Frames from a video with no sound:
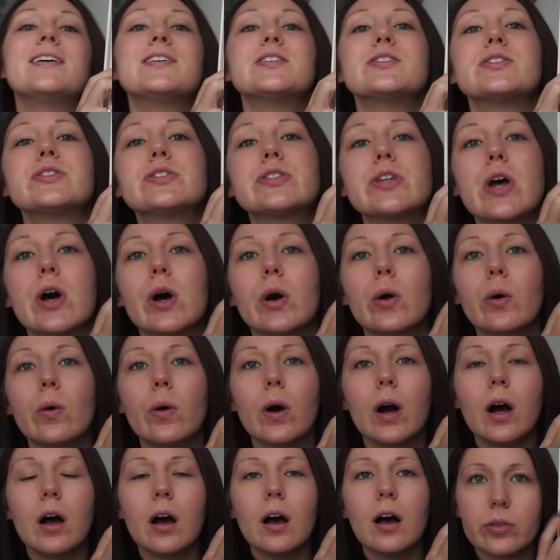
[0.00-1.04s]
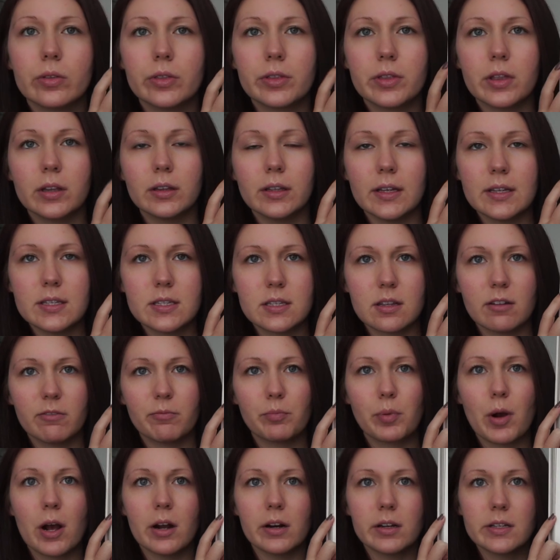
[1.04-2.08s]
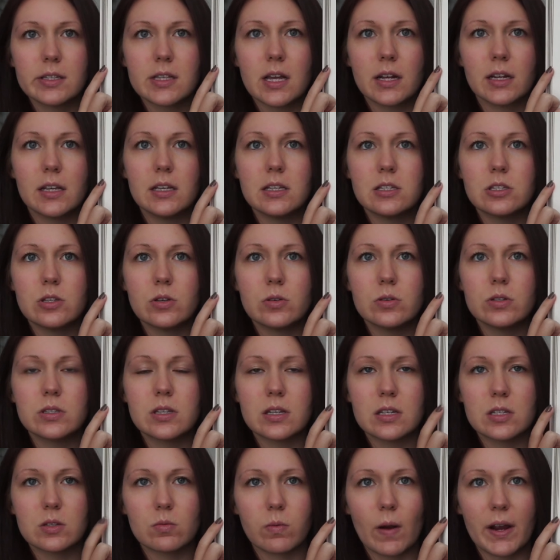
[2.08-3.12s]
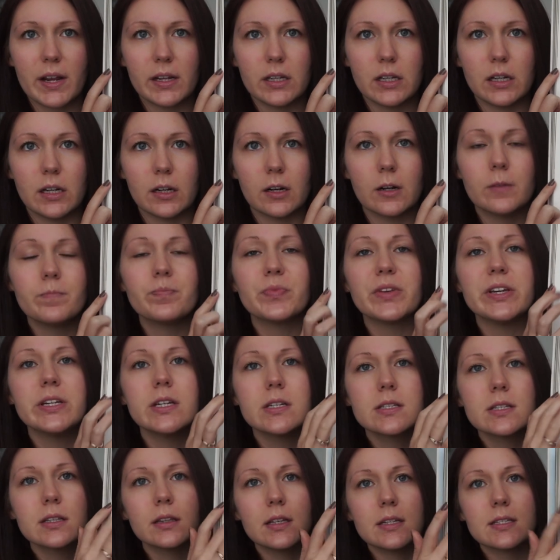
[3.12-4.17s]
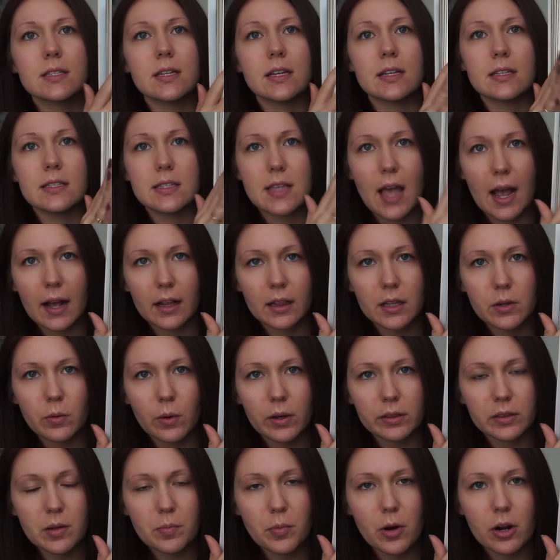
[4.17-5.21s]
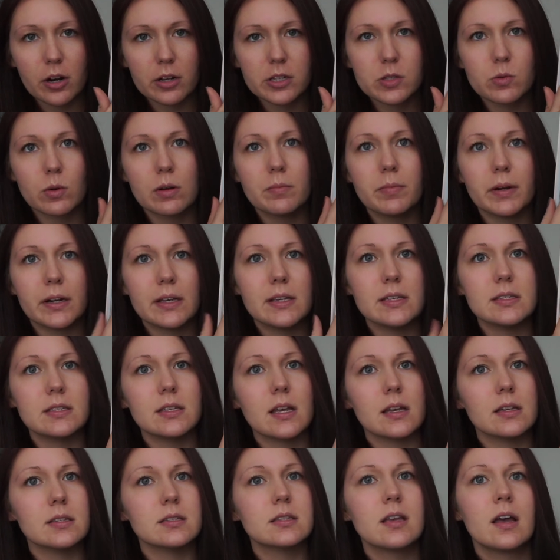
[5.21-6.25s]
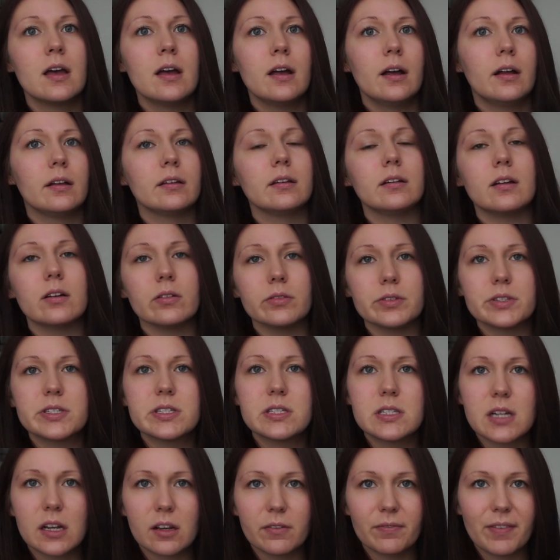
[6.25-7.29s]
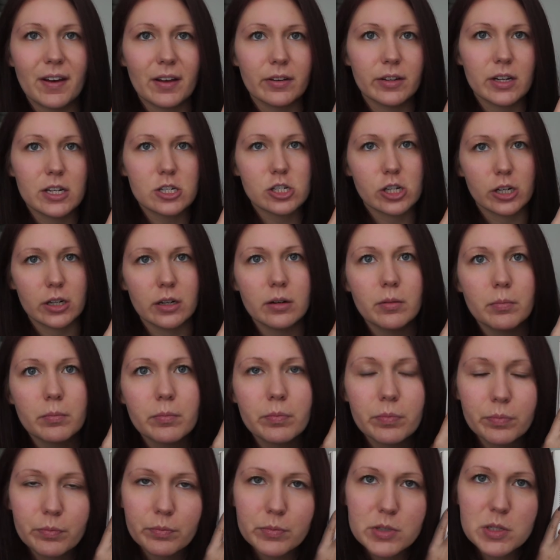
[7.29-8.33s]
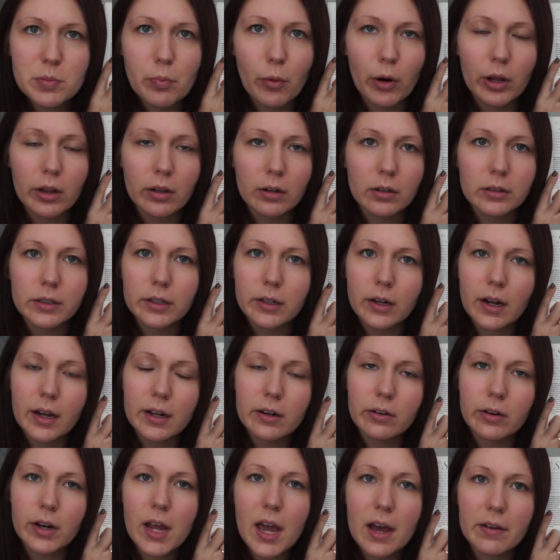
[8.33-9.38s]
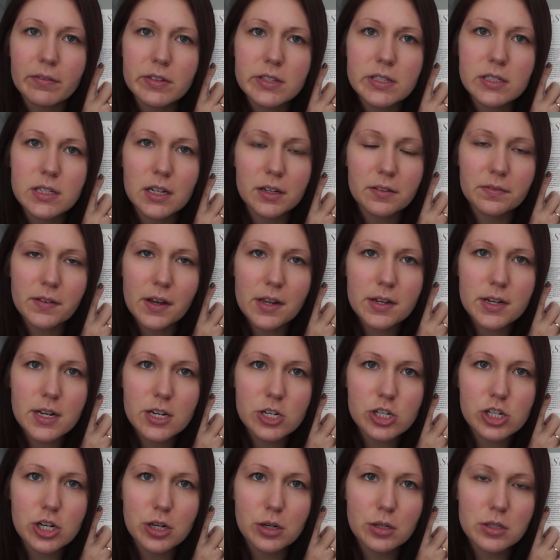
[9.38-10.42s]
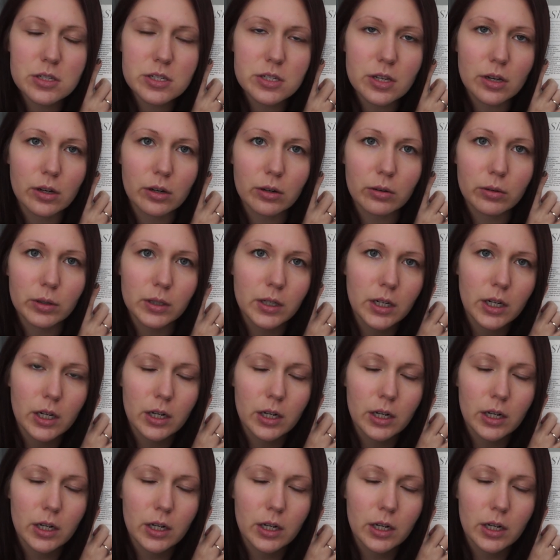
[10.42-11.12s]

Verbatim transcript: So the list of products that he's used is right here. He doesn't list exactly what the products were, but he says, you know, stick foundation. Spoiler alert, I don't have a stick foundation, so